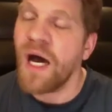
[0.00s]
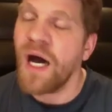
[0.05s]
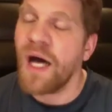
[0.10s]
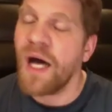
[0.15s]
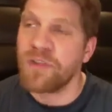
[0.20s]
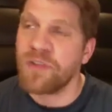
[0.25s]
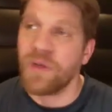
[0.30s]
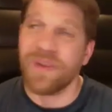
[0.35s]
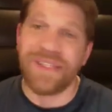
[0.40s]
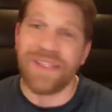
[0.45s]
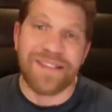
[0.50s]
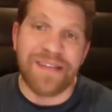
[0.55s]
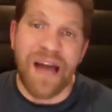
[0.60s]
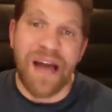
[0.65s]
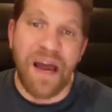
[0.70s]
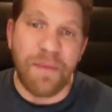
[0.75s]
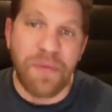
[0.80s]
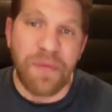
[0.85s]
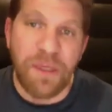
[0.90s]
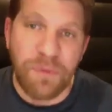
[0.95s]
So at the
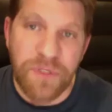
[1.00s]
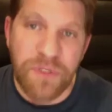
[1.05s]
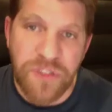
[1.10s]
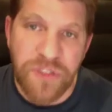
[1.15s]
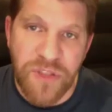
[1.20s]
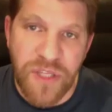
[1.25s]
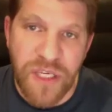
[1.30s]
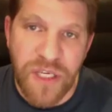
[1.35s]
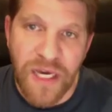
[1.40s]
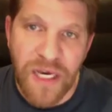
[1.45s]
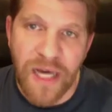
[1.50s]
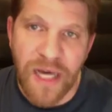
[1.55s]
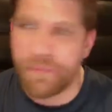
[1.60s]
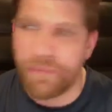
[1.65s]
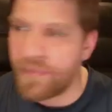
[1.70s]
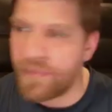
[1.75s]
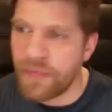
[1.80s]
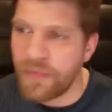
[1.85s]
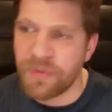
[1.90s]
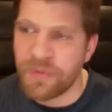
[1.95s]
time he was
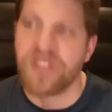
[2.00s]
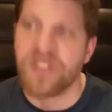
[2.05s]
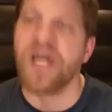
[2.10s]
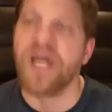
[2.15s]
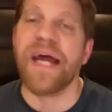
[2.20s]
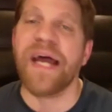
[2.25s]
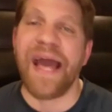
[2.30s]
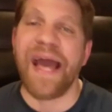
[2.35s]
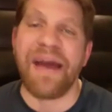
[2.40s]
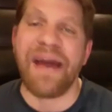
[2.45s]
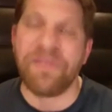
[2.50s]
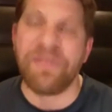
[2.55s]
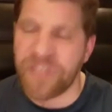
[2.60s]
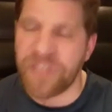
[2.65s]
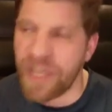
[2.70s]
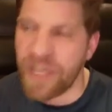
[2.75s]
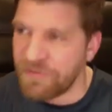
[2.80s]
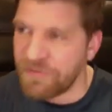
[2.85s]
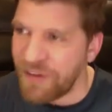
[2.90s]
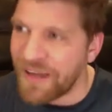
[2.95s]
gonna have the
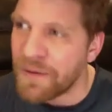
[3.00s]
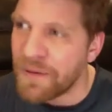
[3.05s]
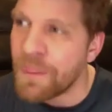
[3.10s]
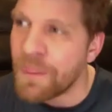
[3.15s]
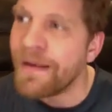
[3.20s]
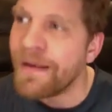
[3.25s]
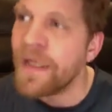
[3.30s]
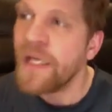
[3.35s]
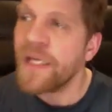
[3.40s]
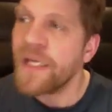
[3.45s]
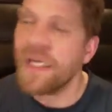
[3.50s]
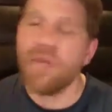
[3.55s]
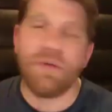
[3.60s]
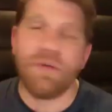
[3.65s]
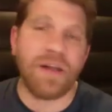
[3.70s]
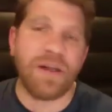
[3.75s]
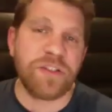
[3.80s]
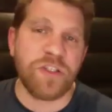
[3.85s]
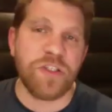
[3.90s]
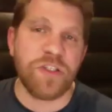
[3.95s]
title fight. He
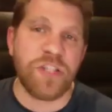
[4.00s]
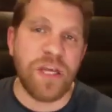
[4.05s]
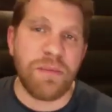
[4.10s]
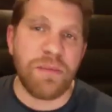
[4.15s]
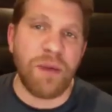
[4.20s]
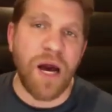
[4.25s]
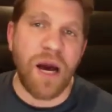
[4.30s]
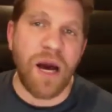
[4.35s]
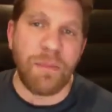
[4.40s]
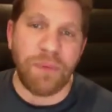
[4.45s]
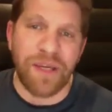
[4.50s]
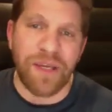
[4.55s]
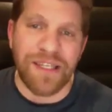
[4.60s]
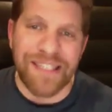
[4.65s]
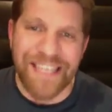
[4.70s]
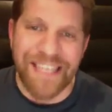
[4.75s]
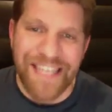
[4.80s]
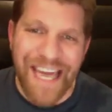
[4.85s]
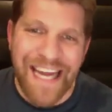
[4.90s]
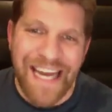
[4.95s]
runs a gym up in
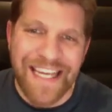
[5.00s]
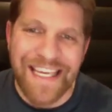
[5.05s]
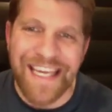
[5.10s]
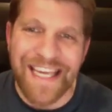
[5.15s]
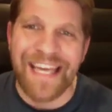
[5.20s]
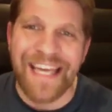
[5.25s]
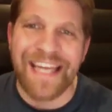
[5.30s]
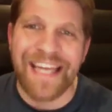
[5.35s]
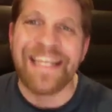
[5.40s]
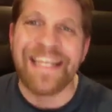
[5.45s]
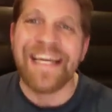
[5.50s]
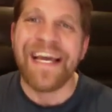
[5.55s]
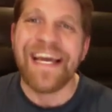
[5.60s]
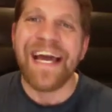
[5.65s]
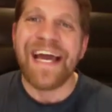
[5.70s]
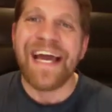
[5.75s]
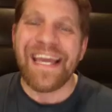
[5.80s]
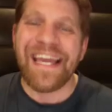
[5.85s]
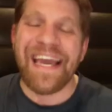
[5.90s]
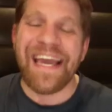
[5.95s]
Connecticut, and
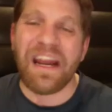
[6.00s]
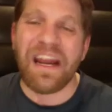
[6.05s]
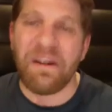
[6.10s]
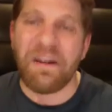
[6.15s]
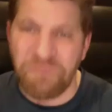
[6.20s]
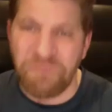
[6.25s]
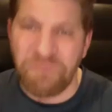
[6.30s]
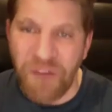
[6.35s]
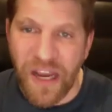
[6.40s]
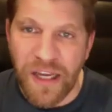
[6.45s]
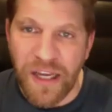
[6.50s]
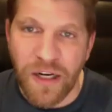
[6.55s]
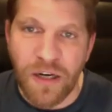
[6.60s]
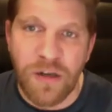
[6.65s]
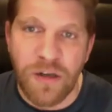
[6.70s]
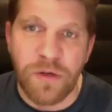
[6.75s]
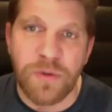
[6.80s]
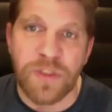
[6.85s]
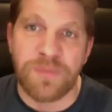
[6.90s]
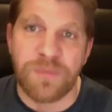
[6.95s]
he had a fighter
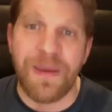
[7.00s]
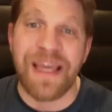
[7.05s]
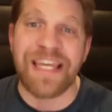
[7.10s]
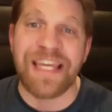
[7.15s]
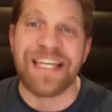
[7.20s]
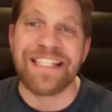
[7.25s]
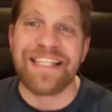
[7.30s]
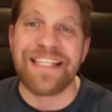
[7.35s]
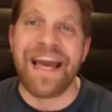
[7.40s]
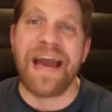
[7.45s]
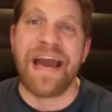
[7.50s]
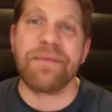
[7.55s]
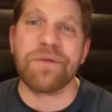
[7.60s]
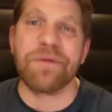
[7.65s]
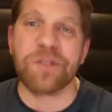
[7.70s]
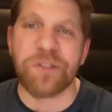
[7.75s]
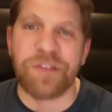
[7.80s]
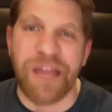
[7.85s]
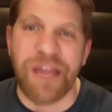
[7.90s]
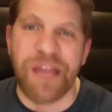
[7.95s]
who was making his
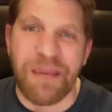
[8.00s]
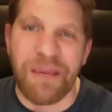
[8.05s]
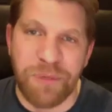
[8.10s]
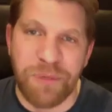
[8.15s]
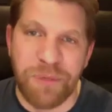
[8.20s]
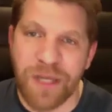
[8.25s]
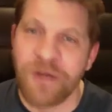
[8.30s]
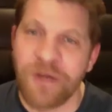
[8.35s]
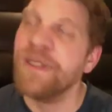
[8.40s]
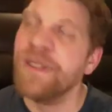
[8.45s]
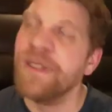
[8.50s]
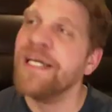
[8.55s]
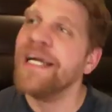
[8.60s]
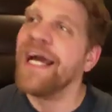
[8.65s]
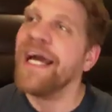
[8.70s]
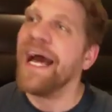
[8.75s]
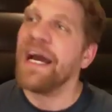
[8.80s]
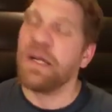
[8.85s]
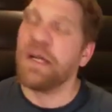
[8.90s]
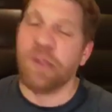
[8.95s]
amateur debut,
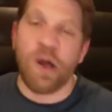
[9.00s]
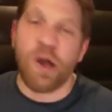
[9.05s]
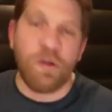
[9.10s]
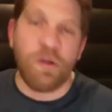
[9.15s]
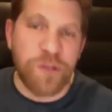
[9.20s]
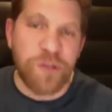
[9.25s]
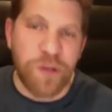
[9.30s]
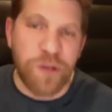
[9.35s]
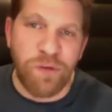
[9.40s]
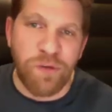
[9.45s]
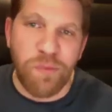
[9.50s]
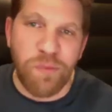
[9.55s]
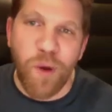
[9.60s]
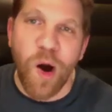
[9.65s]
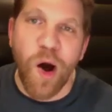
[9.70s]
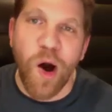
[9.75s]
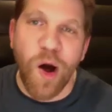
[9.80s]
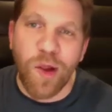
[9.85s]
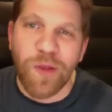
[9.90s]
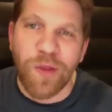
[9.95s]
and Glover drove him
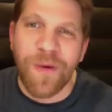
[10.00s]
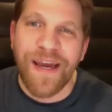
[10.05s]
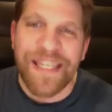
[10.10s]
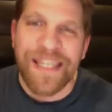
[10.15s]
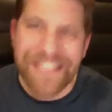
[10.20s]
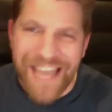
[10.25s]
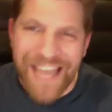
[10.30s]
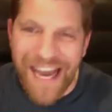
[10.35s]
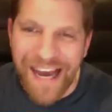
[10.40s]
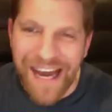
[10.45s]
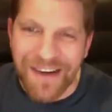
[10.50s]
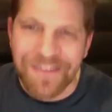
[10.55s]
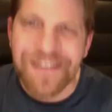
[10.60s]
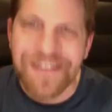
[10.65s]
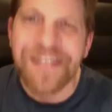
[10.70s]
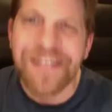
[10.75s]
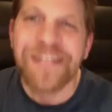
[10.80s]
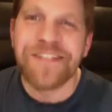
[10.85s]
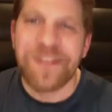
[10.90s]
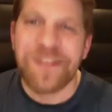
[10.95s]
all the way down
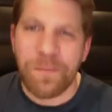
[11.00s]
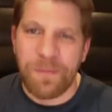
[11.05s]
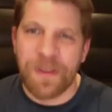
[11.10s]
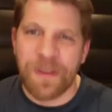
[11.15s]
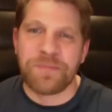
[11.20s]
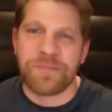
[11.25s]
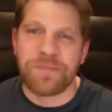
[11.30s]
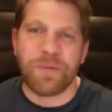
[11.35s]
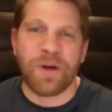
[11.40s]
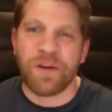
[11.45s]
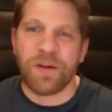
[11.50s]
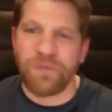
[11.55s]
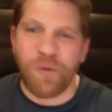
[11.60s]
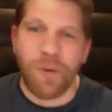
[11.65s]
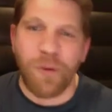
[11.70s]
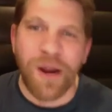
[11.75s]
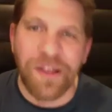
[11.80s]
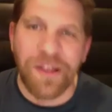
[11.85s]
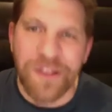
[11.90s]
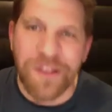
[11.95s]
to Pittsburgh for
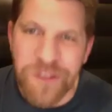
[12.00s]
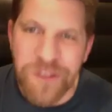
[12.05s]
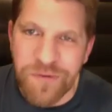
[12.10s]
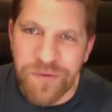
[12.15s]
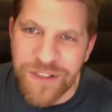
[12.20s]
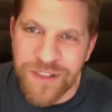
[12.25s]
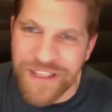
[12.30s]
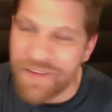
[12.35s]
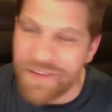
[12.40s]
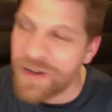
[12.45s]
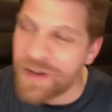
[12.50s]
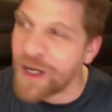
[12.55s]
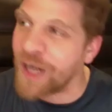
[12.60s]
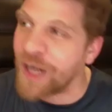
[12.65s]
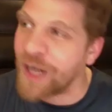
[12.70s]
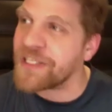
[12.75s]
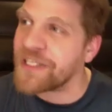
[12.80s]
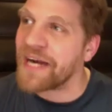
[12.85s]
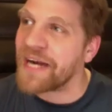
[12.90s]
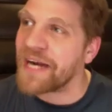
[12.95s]
one of the 247
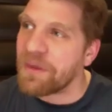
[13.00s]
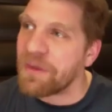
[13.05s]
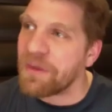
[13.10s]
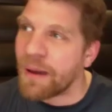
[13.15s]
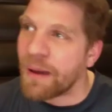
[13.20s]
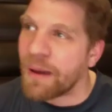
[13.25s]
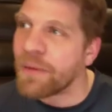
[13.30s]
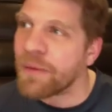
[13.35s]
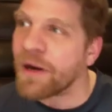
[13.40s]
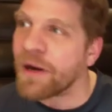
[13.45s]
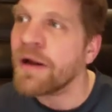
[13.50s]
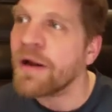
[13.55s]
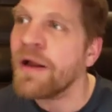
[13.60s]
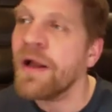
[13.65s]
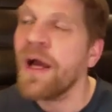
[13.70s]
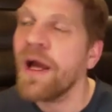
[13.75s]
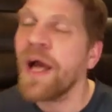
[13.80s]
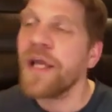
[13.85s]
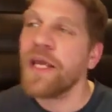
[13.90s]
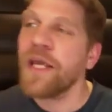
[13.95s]
cards. And I remember,
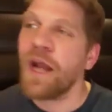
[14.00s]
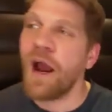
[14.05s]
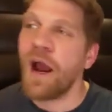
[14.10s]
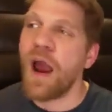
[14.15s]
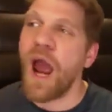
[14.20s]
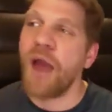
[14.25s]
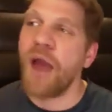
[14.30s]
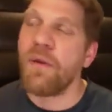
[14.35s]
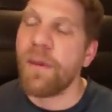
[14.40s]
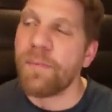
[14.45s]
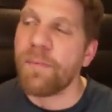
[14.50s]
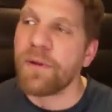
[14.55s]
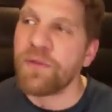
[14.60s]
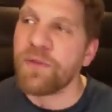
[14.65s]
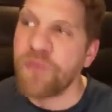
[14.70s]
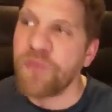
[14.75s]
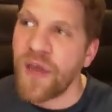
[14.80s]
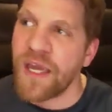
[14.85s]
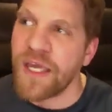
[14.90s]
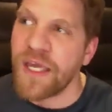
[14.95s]
I remember
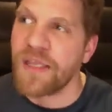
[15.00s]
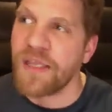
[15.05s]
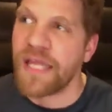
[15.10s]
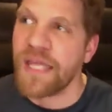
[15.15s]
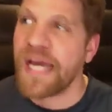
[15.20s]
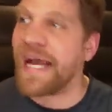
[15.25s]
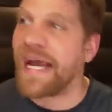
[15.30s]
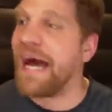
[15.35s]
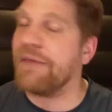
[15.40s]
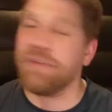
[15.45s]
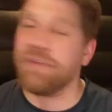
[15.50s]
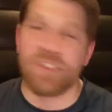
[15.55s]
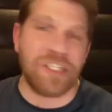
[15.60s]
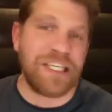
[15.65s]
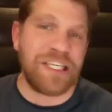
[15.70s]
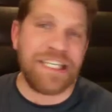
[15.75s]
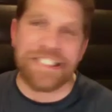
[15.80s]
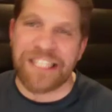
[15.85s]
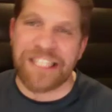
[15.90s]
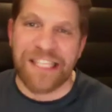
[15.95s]
thinking, like, obviously
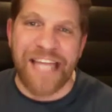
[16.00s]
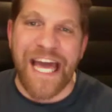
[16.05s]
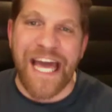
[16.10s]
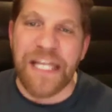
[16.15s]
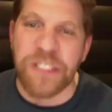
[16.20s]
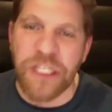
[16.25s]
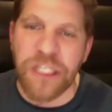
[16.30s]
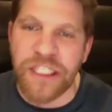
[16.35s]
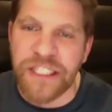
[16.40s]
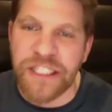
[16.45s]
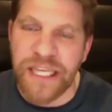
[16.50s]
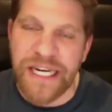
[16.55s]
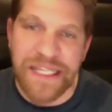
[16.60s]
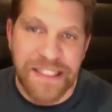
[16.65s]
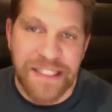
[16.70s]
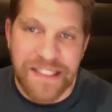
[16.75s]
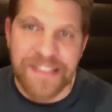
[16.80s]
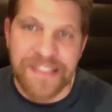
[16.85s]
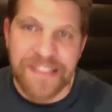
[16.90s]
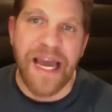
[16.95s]
he's a legend, and at
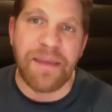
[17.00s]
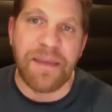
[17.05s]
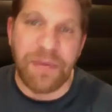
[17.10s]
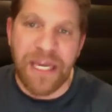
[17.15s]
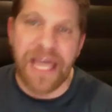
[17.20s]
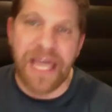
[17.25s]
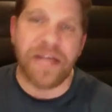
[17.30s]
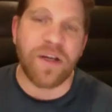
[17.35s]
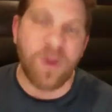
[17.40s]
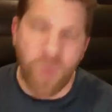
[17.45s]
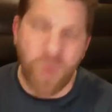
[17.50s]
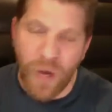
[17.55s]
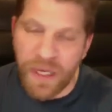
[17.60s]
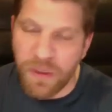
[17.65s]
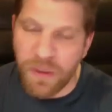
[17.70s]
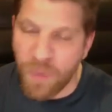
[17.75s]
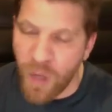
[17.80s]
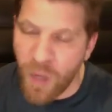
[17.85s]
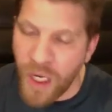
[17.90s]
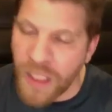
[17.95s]
the time he hadn't
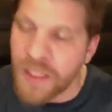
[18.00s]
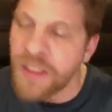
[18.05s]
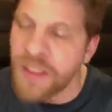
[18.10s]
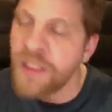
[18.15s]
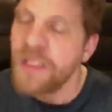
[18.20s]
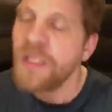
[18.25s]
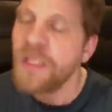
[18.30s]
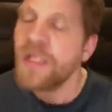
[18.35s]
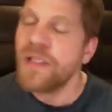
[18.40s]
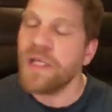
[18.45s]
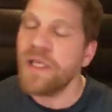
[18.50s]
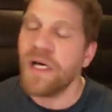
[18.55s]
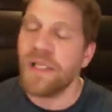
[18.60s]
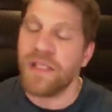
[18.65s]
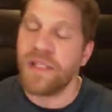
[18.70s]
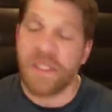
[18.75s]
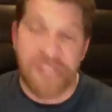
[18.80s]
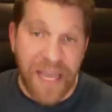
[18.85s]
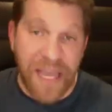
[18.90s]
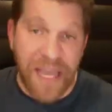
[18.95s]
quite won
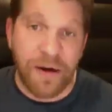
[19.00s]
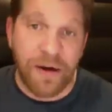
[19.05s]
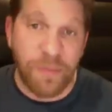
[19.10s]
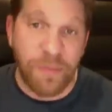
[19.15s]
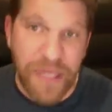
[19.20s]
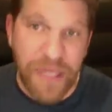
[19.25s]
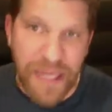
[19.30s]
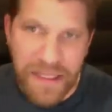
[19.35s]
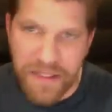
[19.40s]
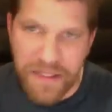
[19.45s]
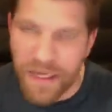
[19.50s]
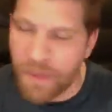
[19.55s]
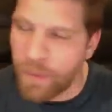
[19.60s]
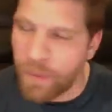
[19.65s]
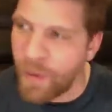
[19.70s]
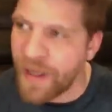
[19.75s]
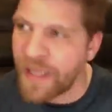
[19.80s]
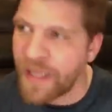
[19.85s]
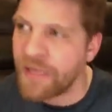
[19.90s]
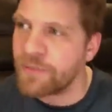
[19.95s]
the title, but he ended up
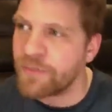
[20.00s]
winning,